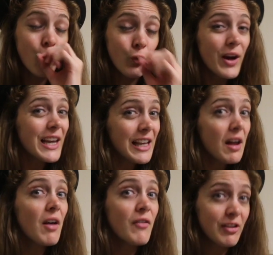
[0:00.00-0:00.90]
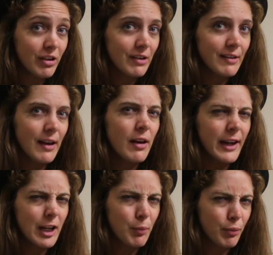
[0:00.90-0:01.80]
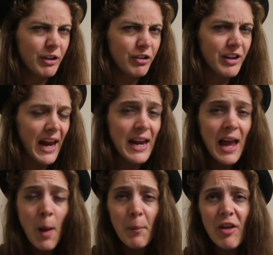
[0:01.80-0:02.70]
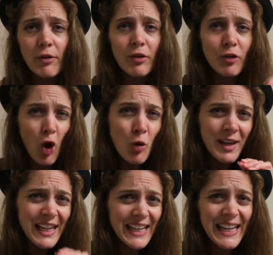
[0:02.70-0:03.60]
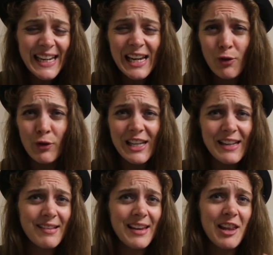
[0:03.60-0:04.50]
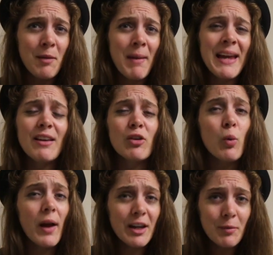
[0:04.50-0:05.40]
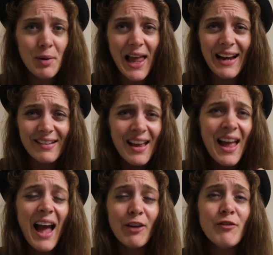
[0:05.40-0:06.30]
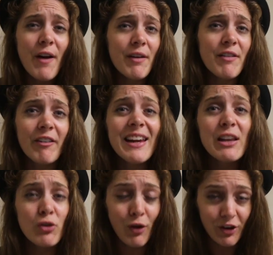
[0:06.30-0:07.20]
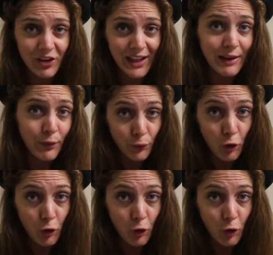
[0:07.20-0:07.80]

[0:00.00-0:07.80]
really love, it's just a scent I can appreciate. But there are so many key ingredients here that make this quite complex and very, very interesting in this